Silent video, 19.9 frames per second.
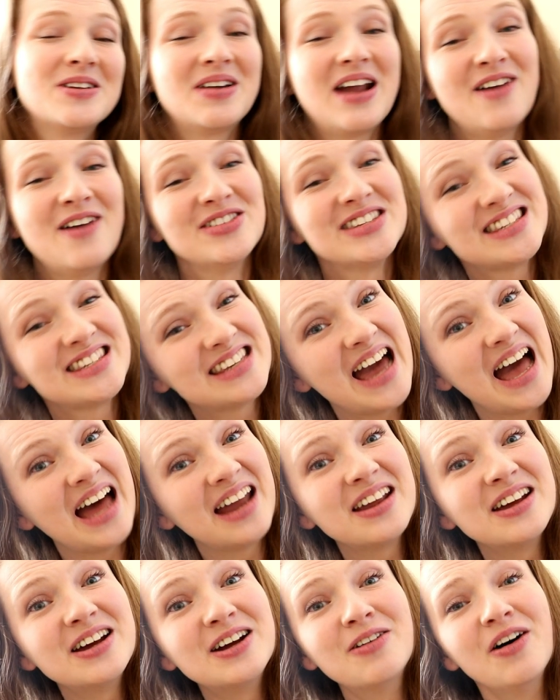don't have a
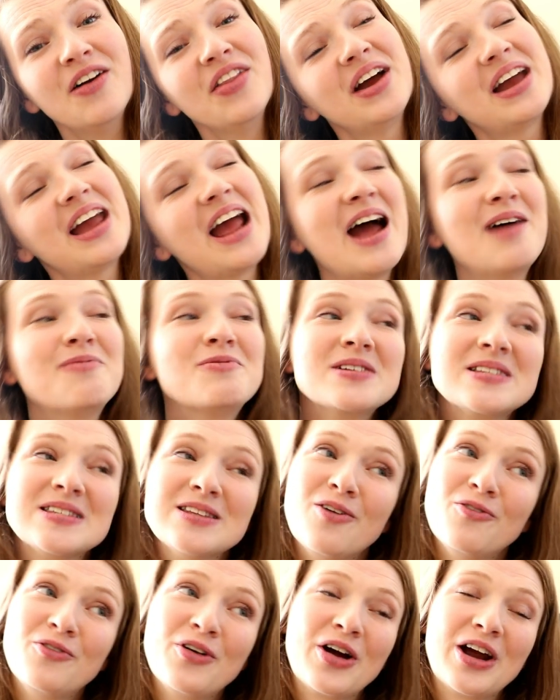scanner, or the camera's
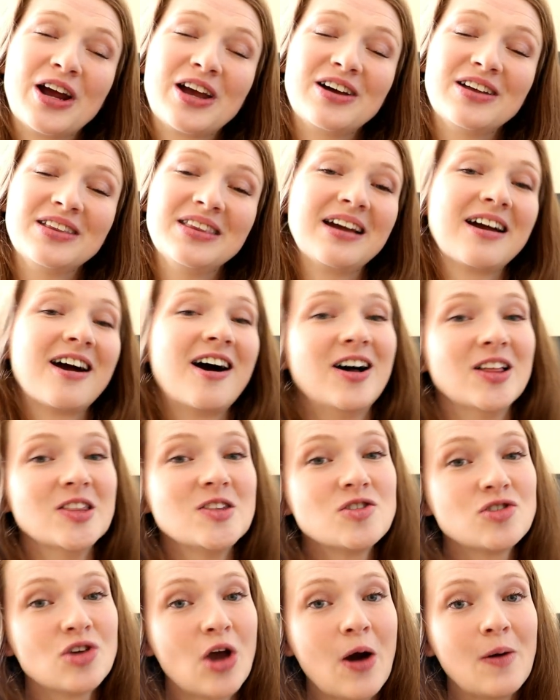not very good. They can't
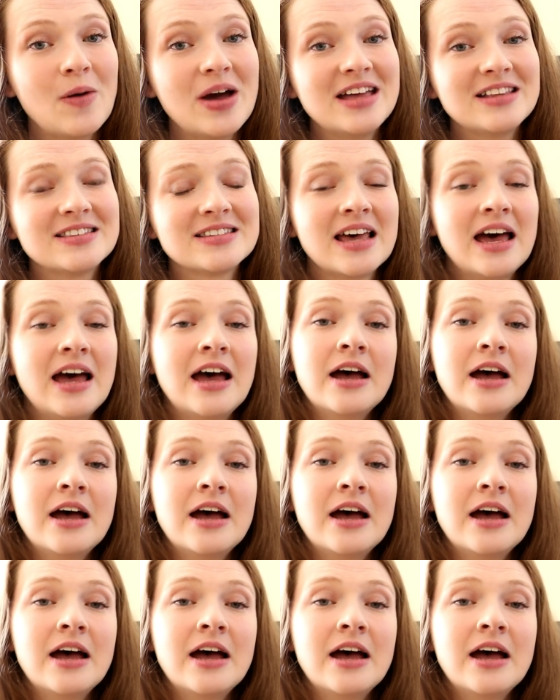show it.